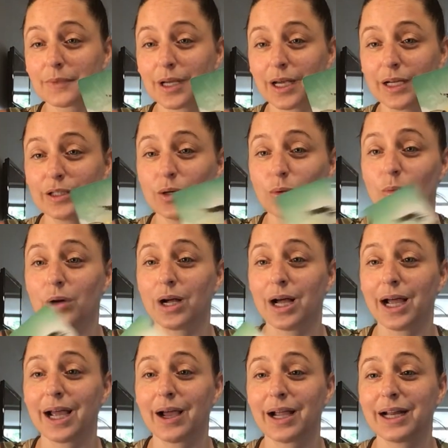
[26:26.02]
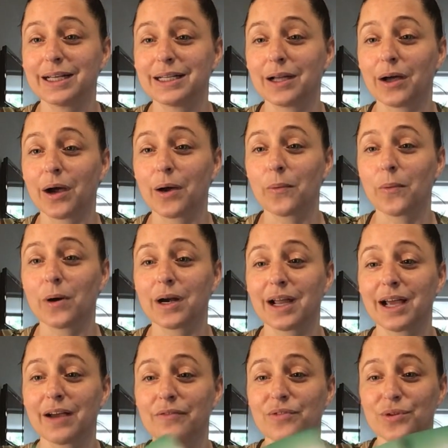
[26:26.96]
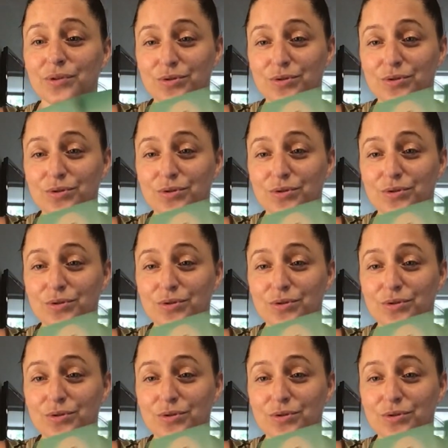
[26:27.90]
I want to have the